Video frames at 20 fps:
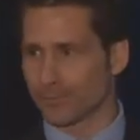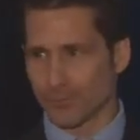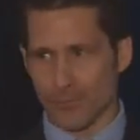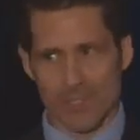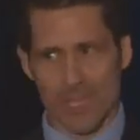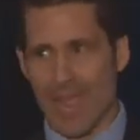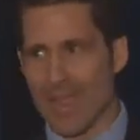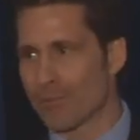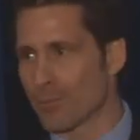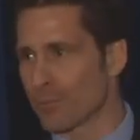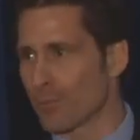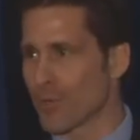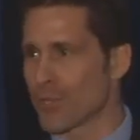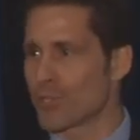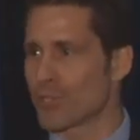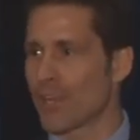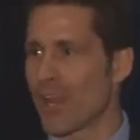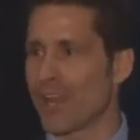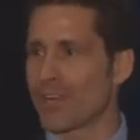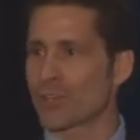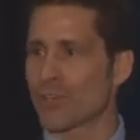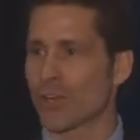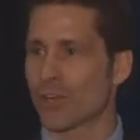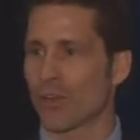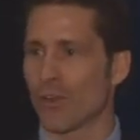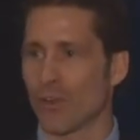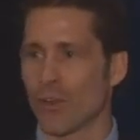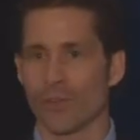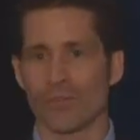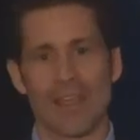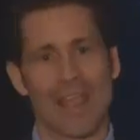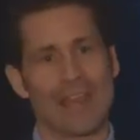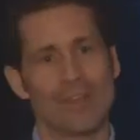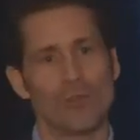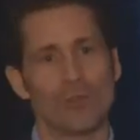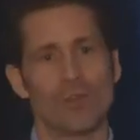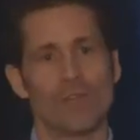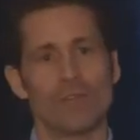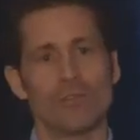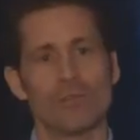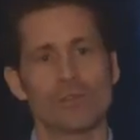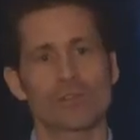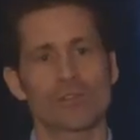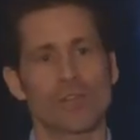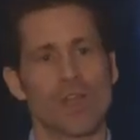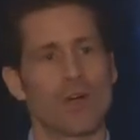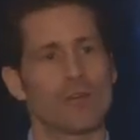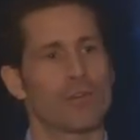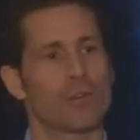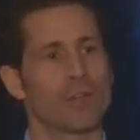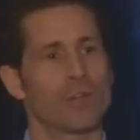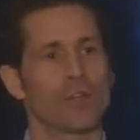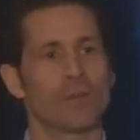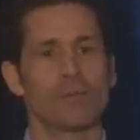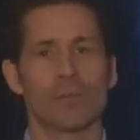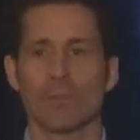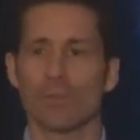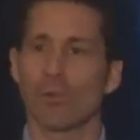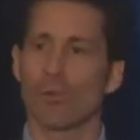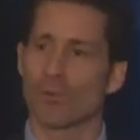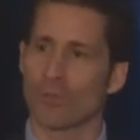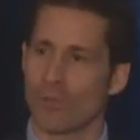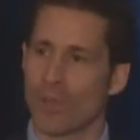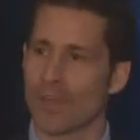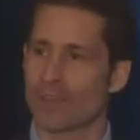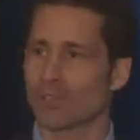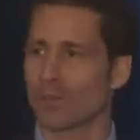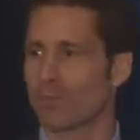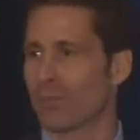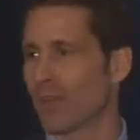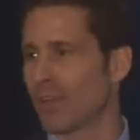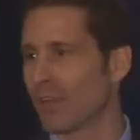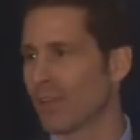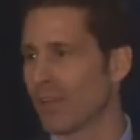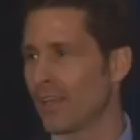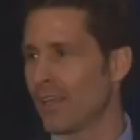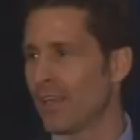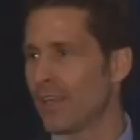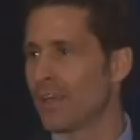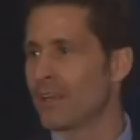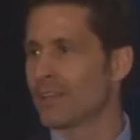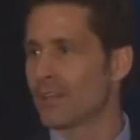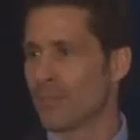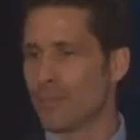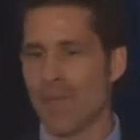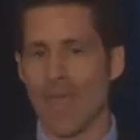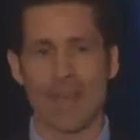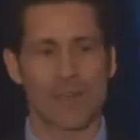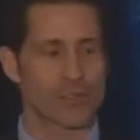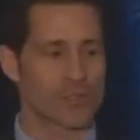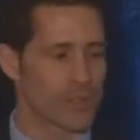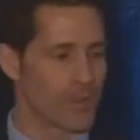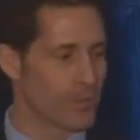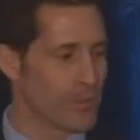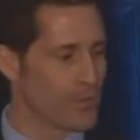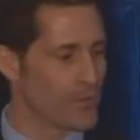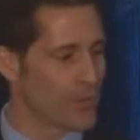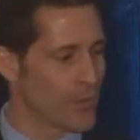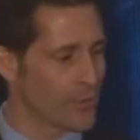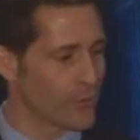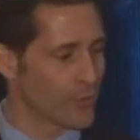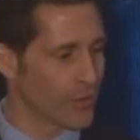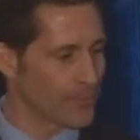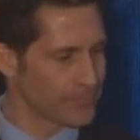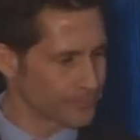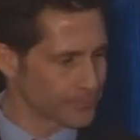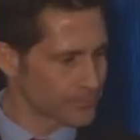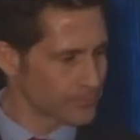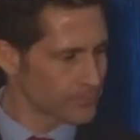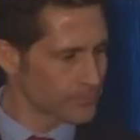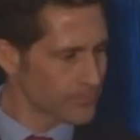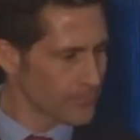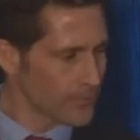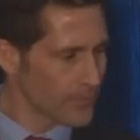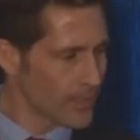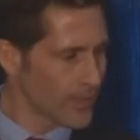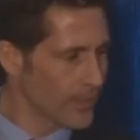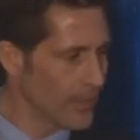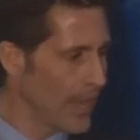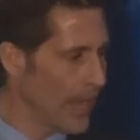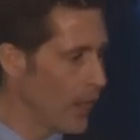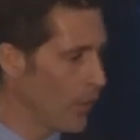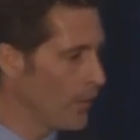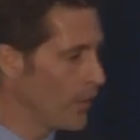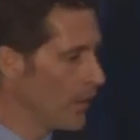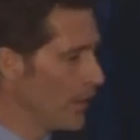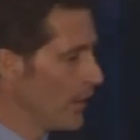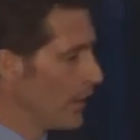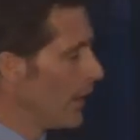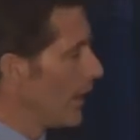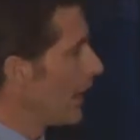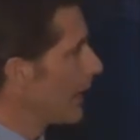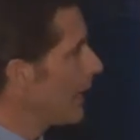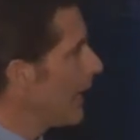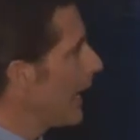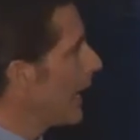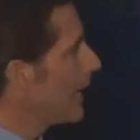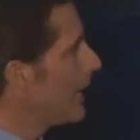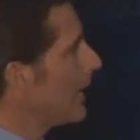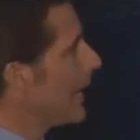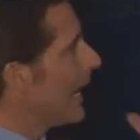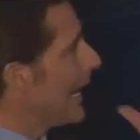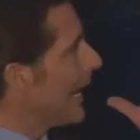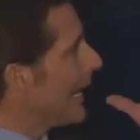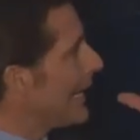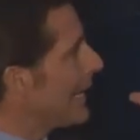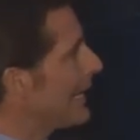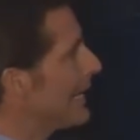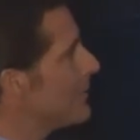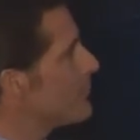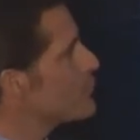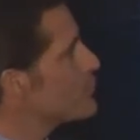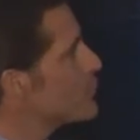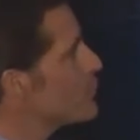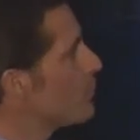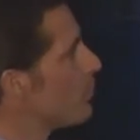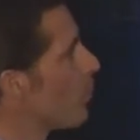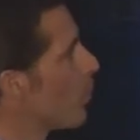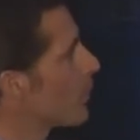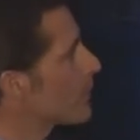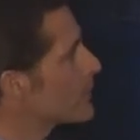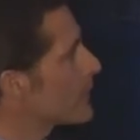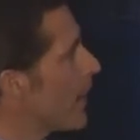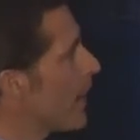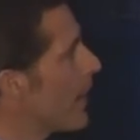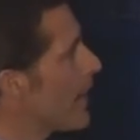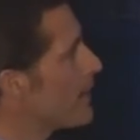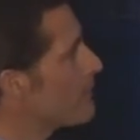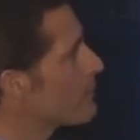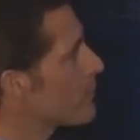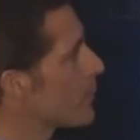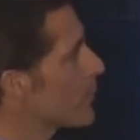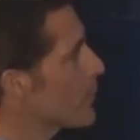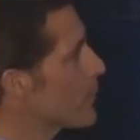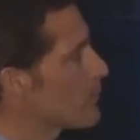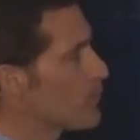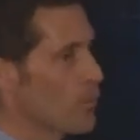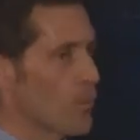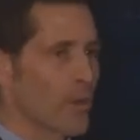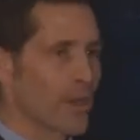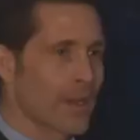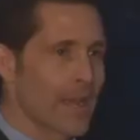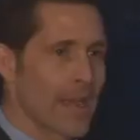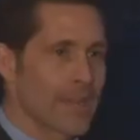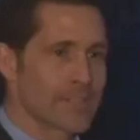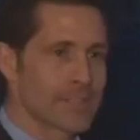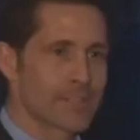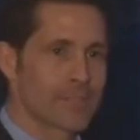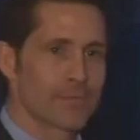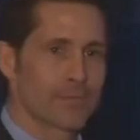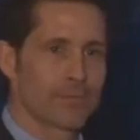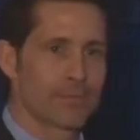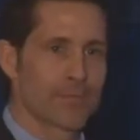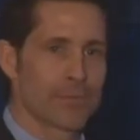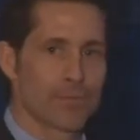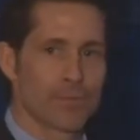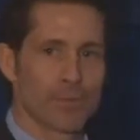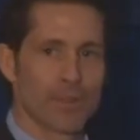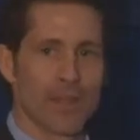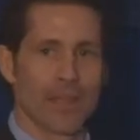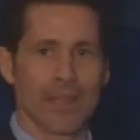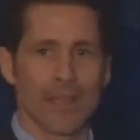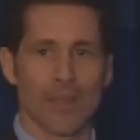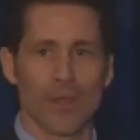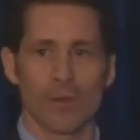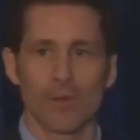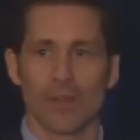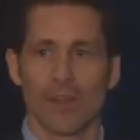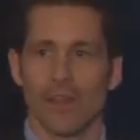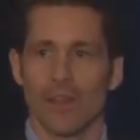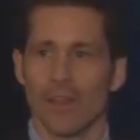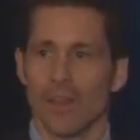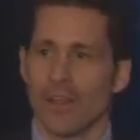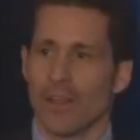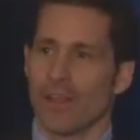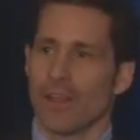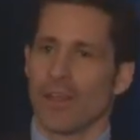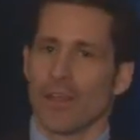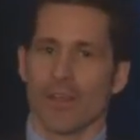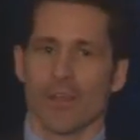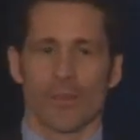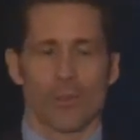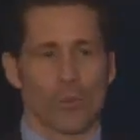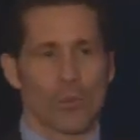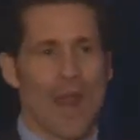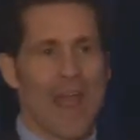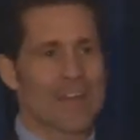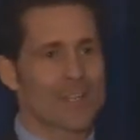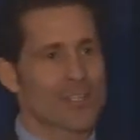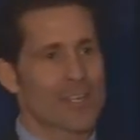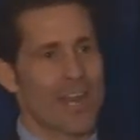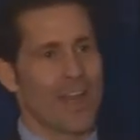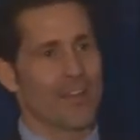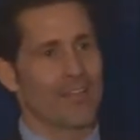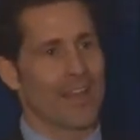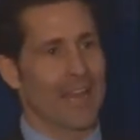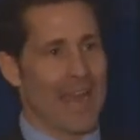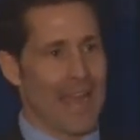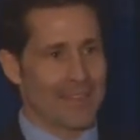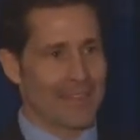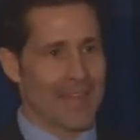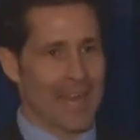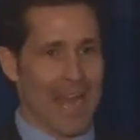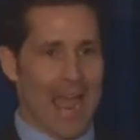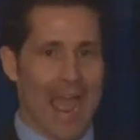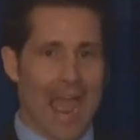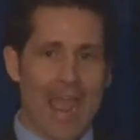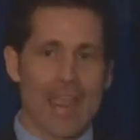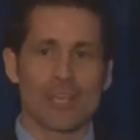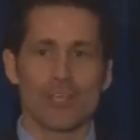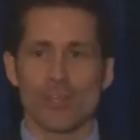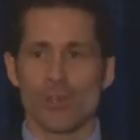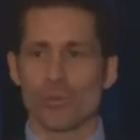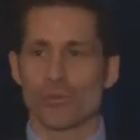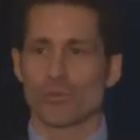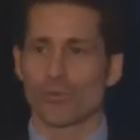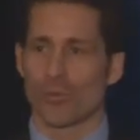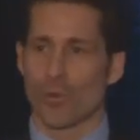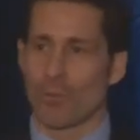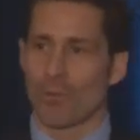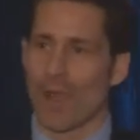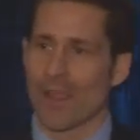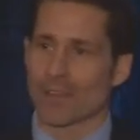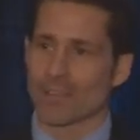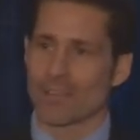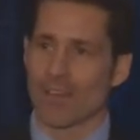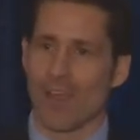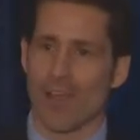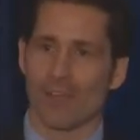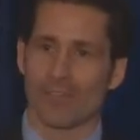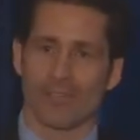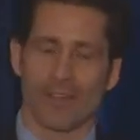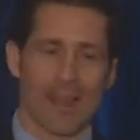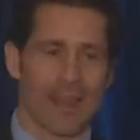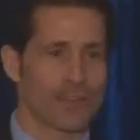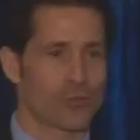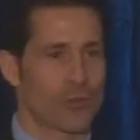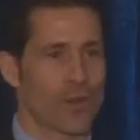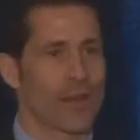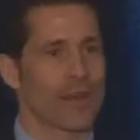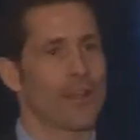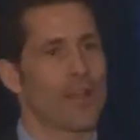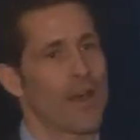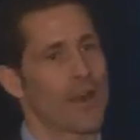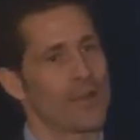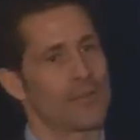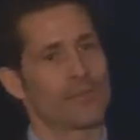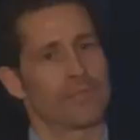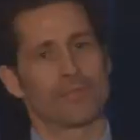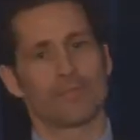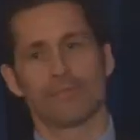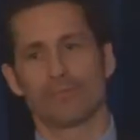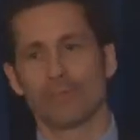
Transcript: time depreciation curve, and you give yourself a little bit more flexibility to manage the position. Now, again, it gives you more time for your forecast to play out. The rationale that I use for myself, and I trade a lot of